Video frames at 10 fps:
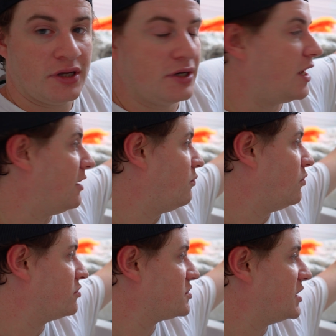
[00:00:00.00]
Now
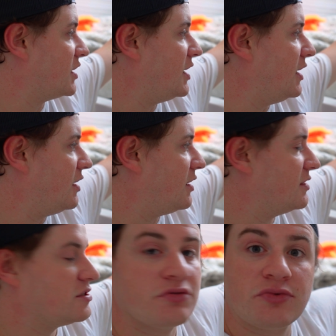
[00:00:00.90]
what you're seeing here
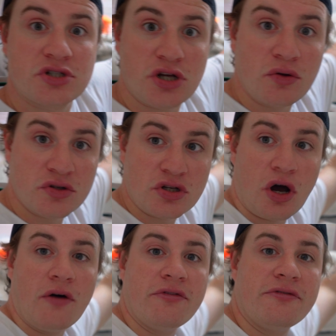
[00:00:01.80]
is the results
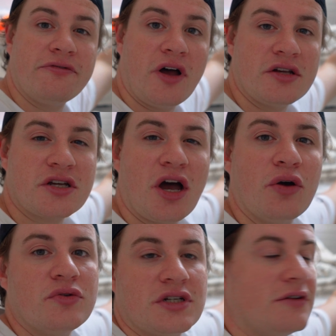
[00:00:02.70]
of the first
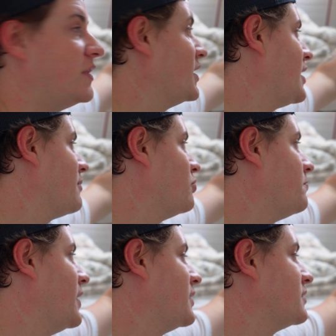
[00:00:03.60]
coat of the enamel
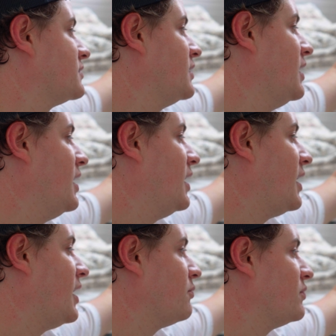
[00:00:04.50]
paint.
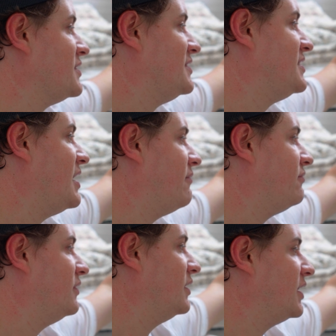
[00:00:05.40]
And we're
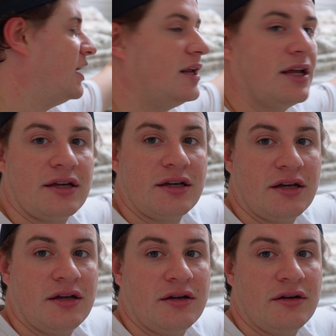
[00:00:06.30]
definitely getting
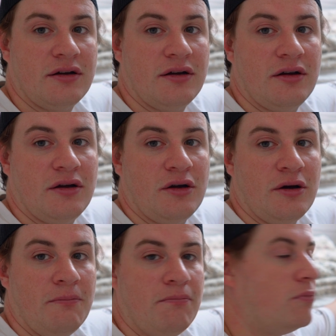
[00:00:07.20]

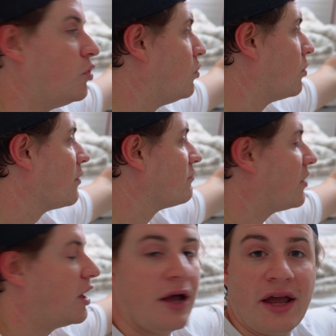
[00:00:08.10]
more
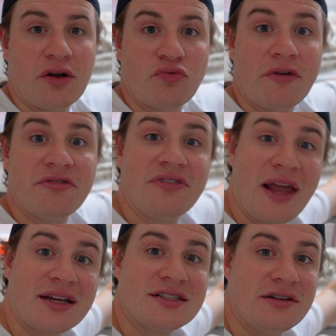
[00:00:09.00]
of a
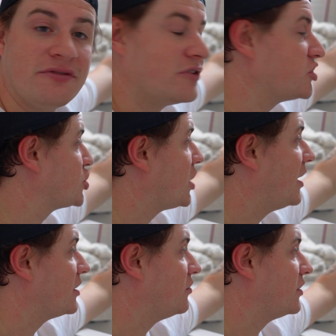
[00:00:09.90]
reflective
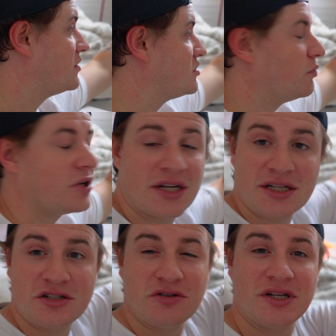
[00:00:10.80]
shine on it. So what I
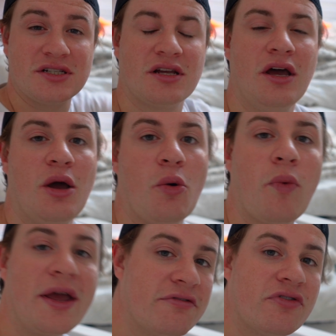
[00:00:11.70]
need to do is
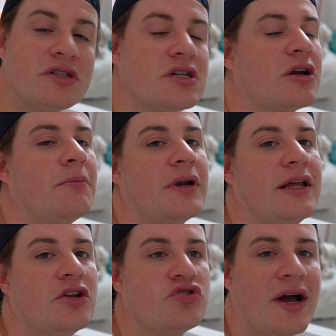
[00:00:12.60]
wait for it to
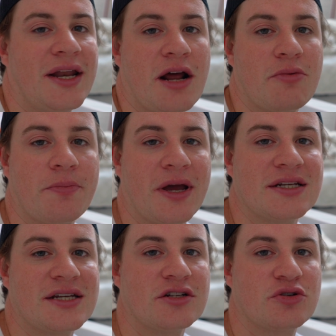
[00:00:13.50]
completely dry. Enamel
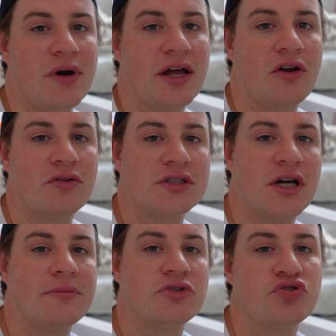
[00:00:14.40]
paint takes quite a long
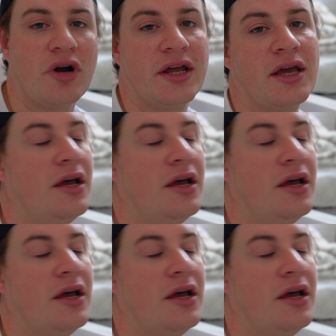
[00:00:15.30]
time to dry.